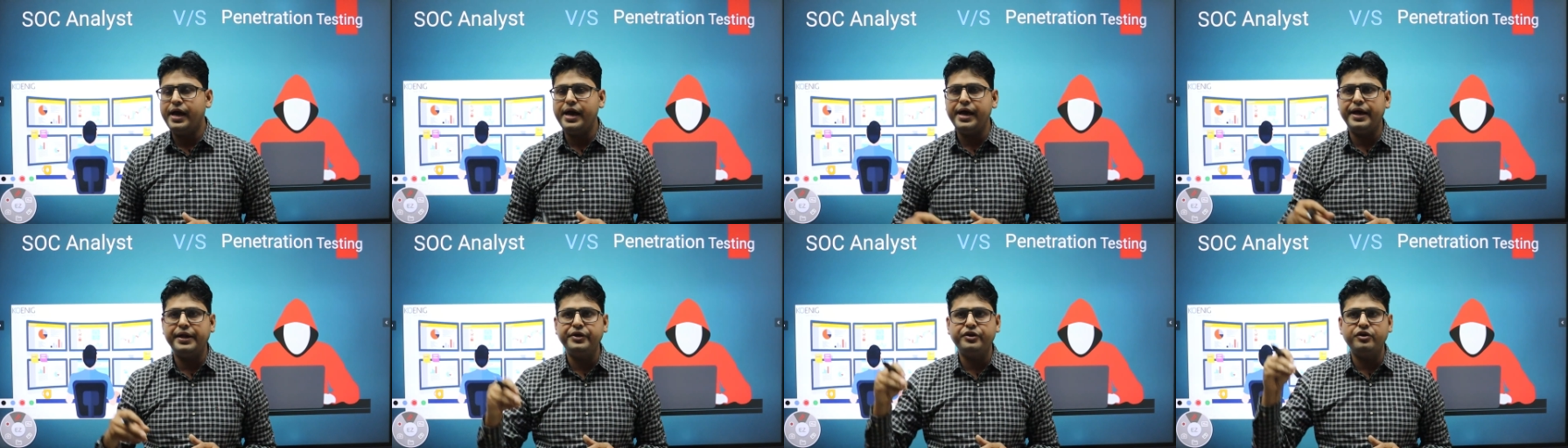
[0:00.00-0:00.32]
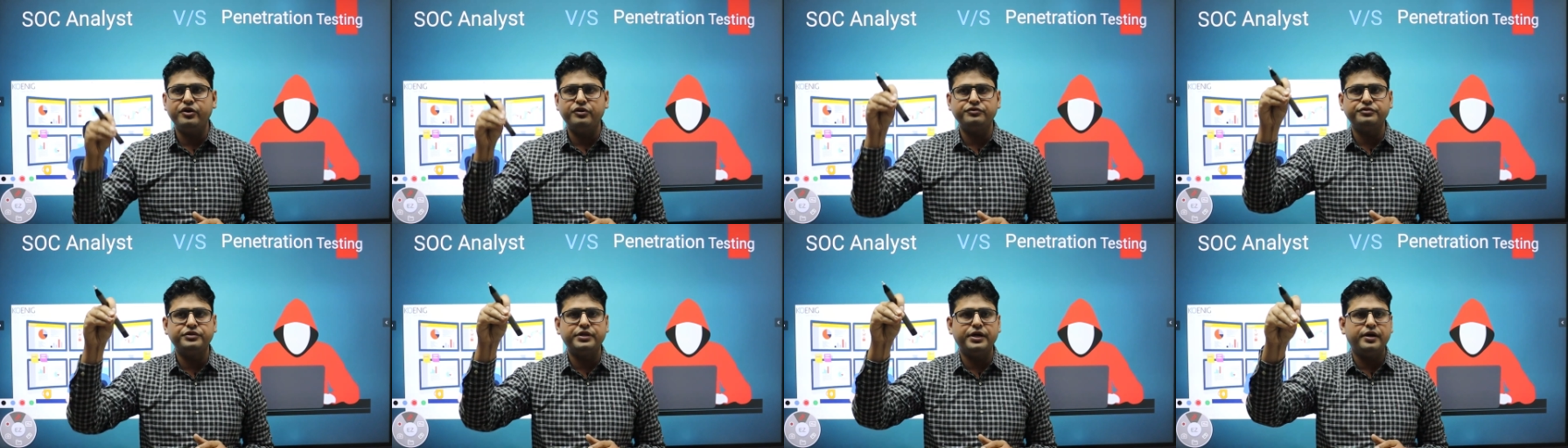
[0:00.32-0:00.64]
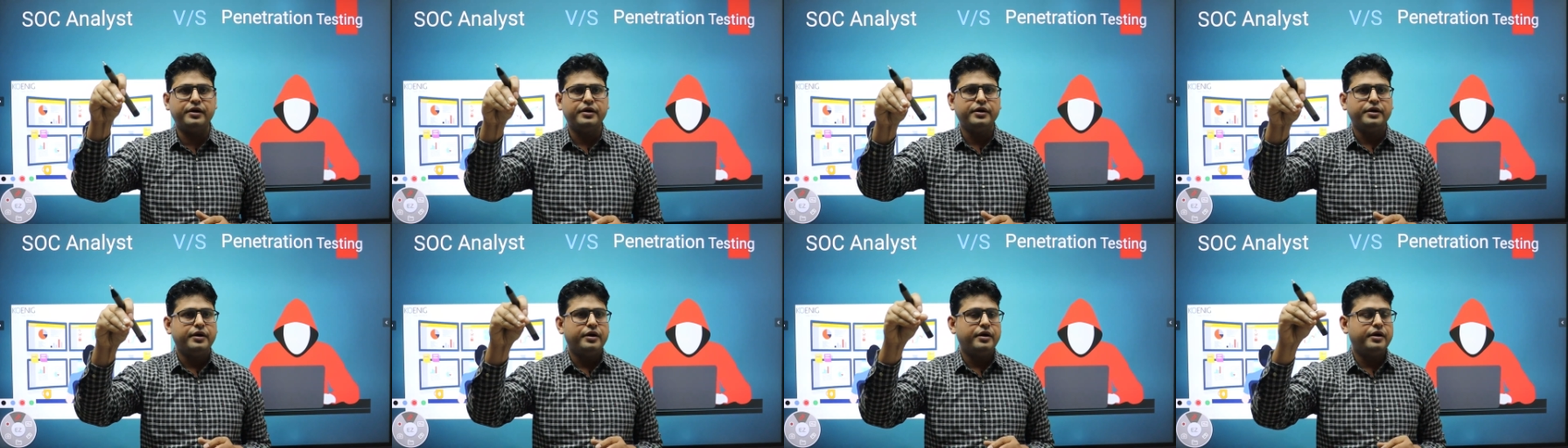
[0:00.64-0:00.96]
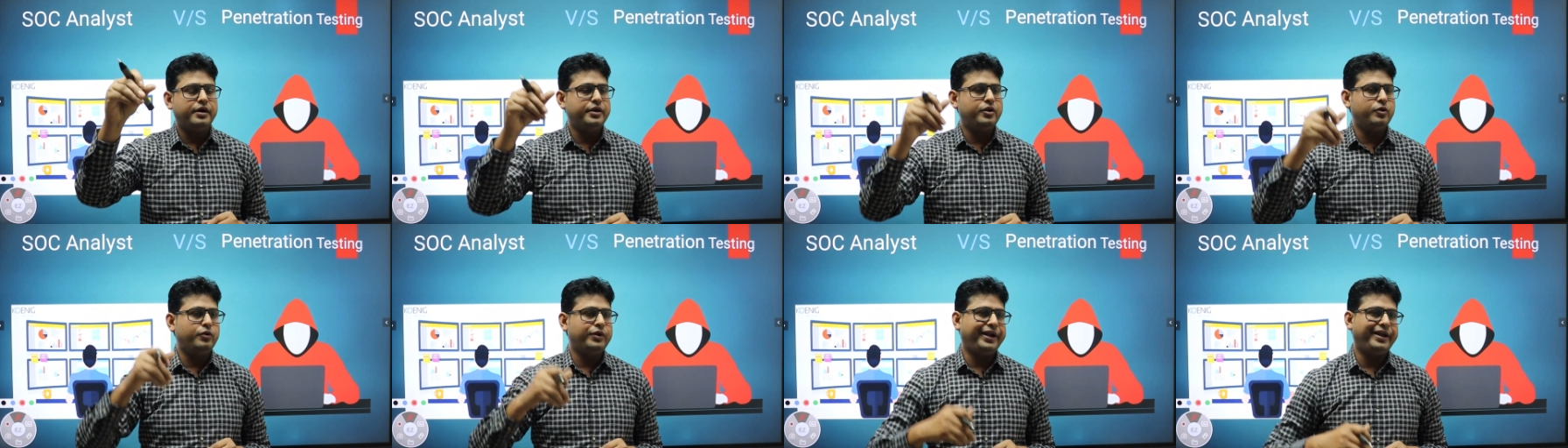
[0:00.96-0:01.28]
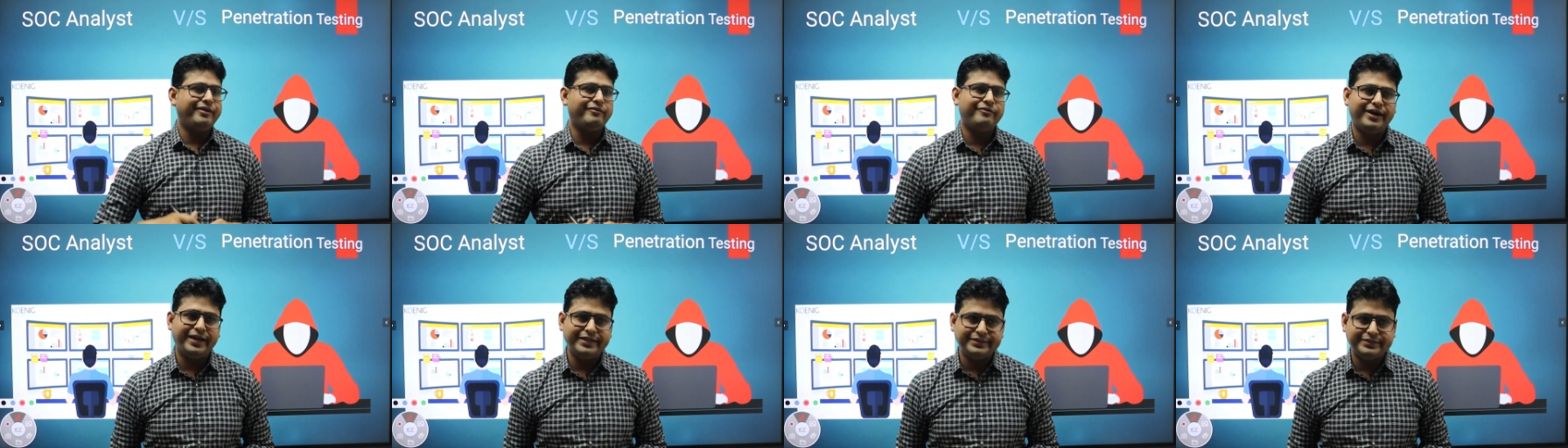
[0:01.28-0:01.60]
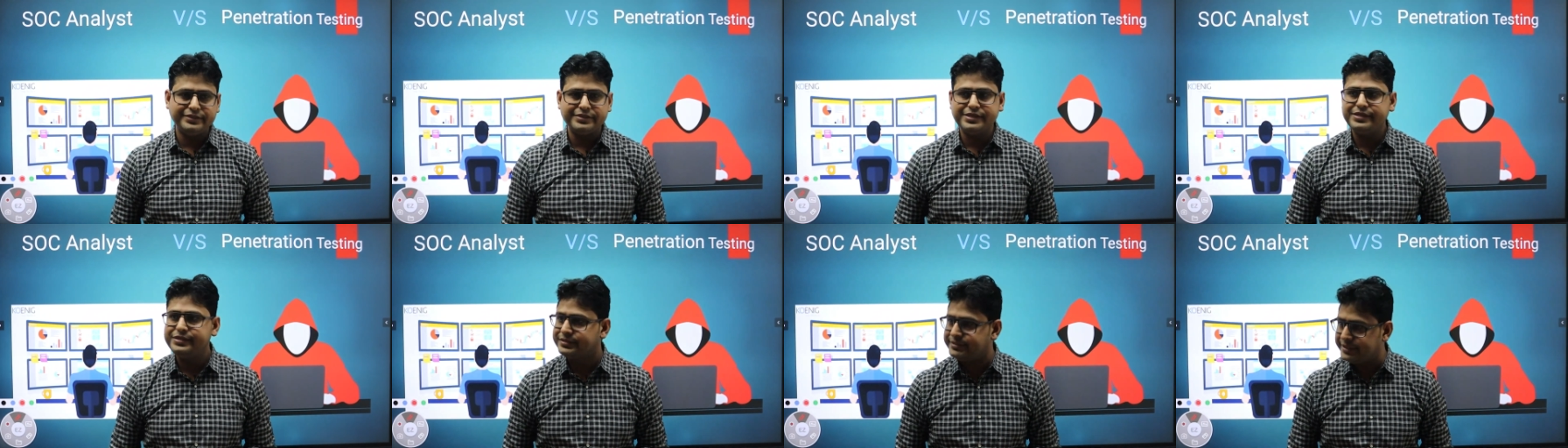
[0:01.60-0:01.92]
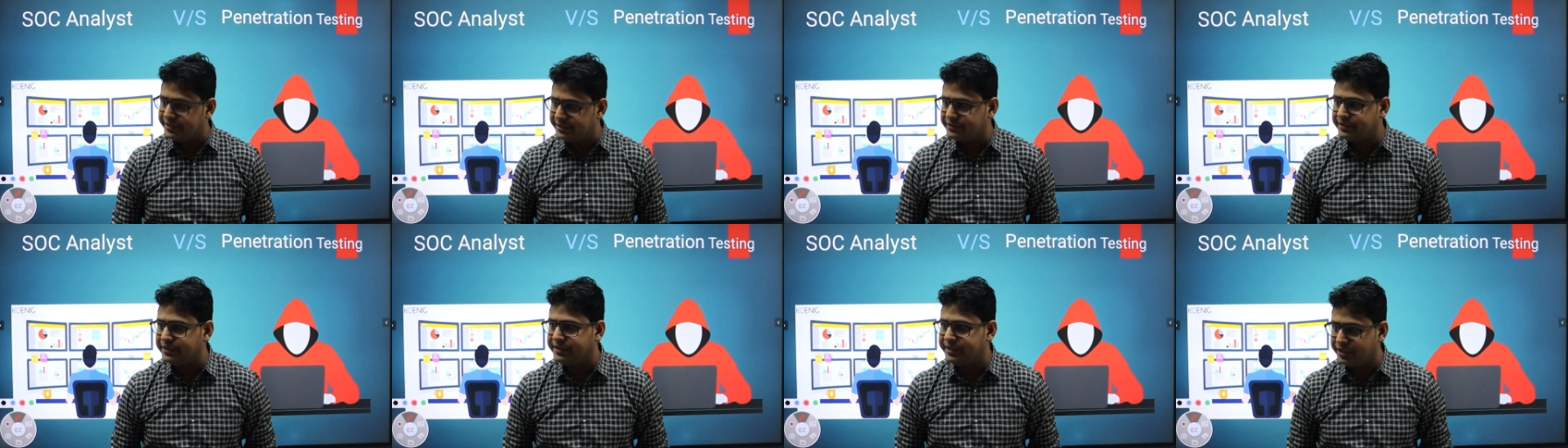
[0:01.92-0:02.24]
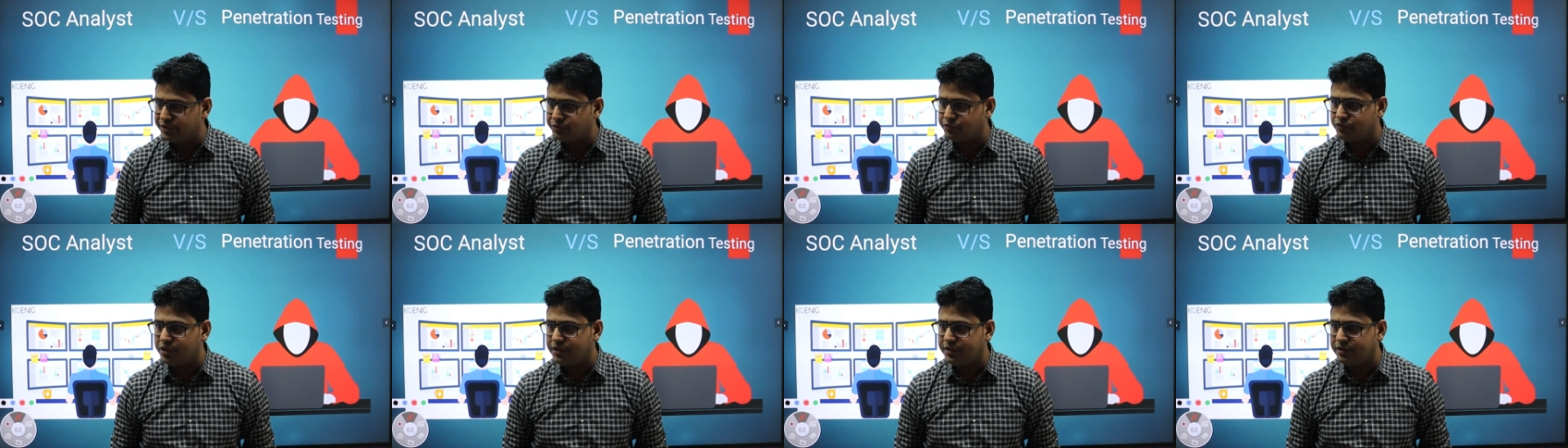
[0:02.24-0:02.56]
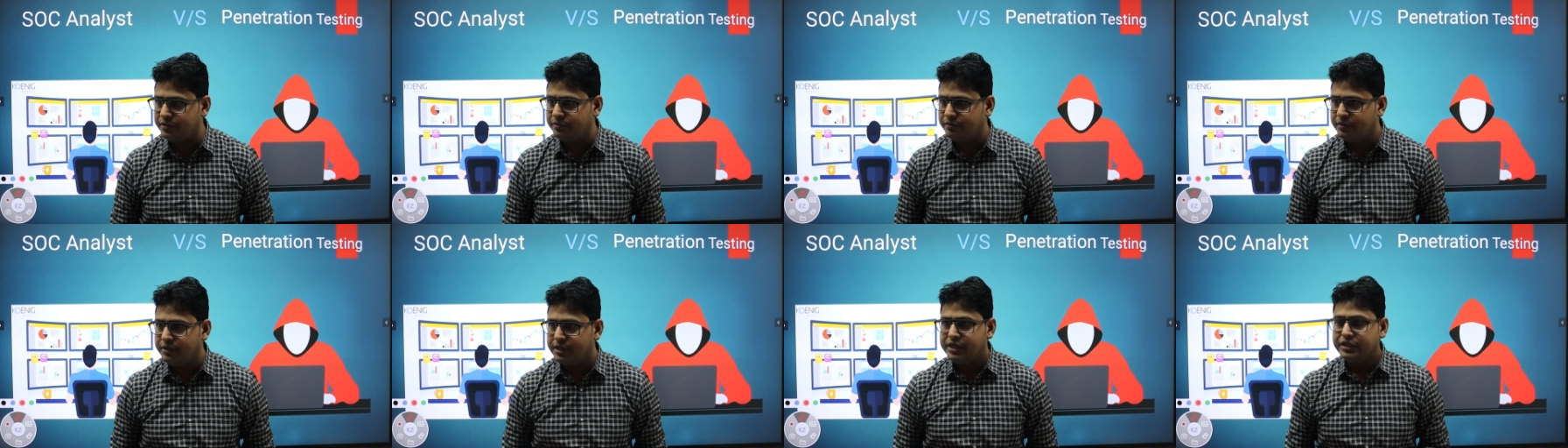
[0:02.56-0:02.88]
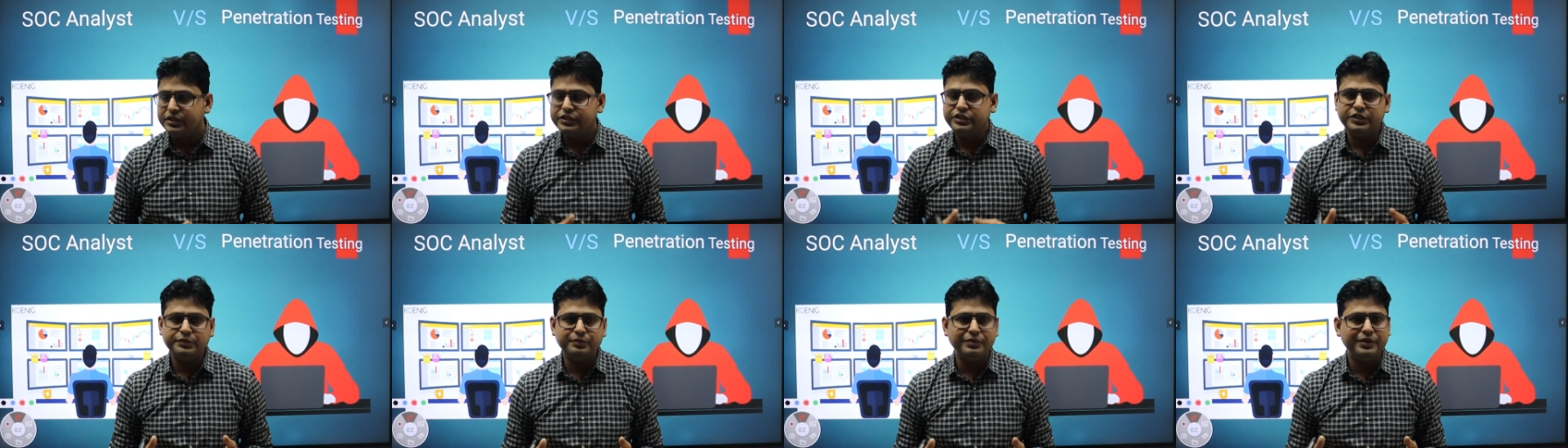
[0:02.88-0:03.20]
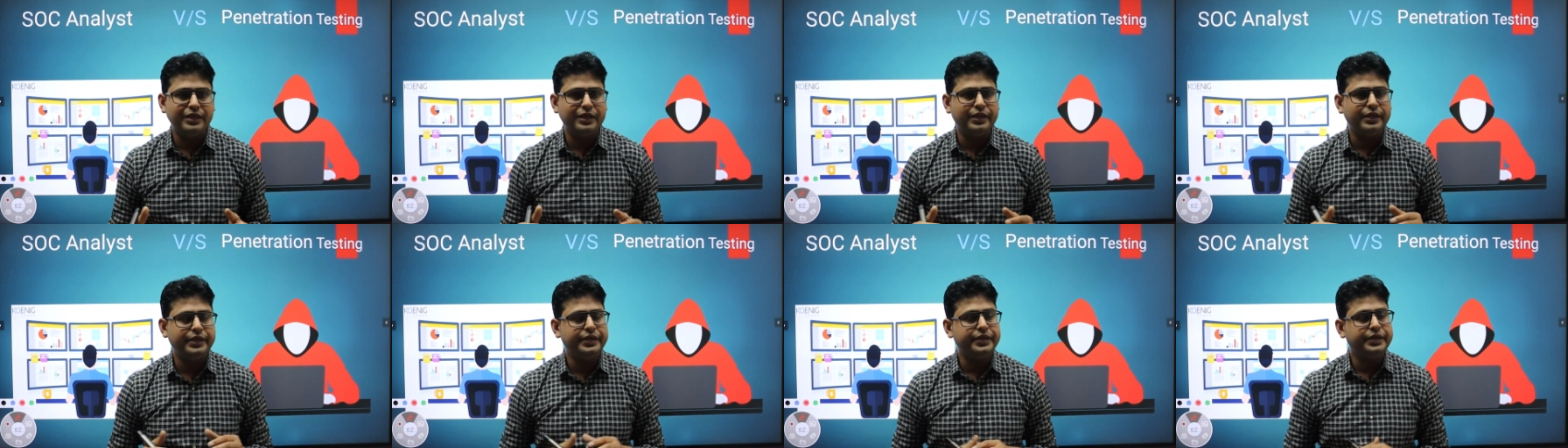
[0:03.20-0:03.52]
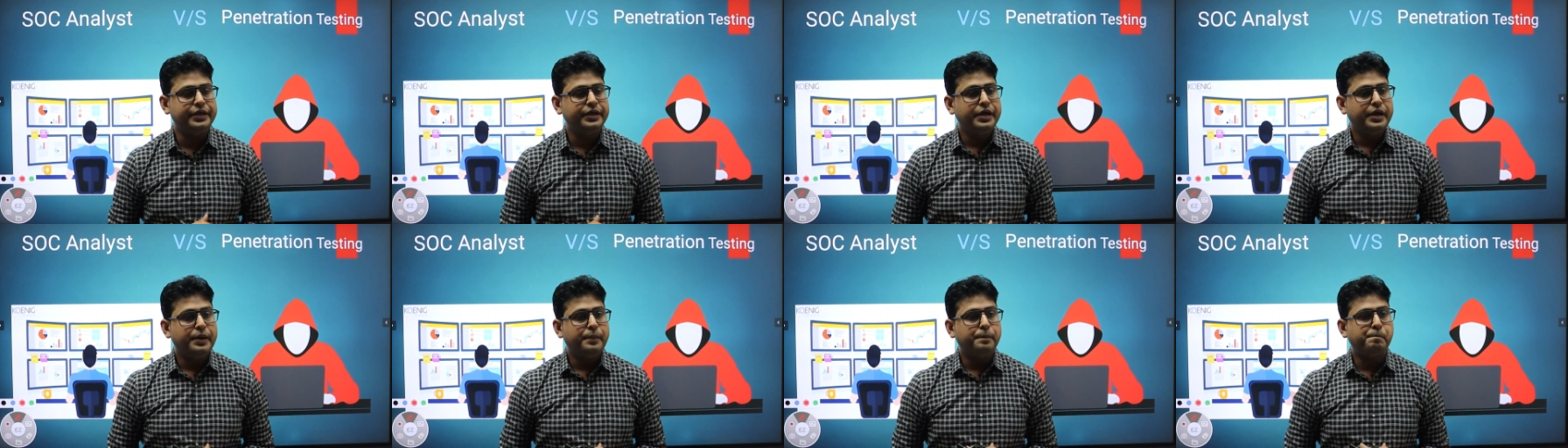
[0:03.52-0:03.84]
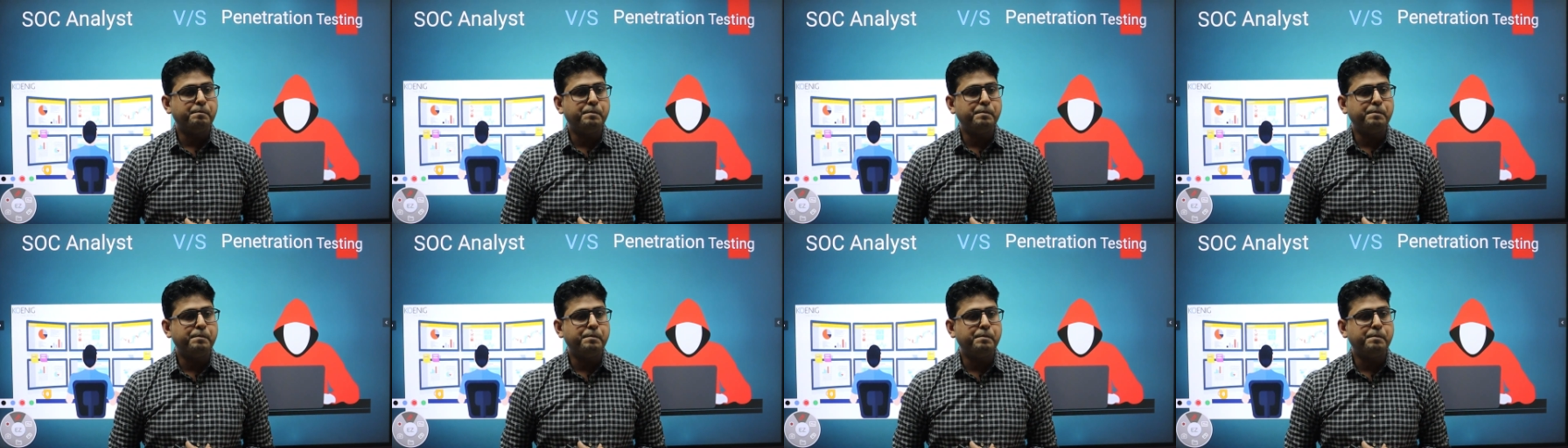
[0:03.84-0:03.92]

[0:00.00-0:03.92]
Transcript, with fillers: any of the you know devices inside the network similarly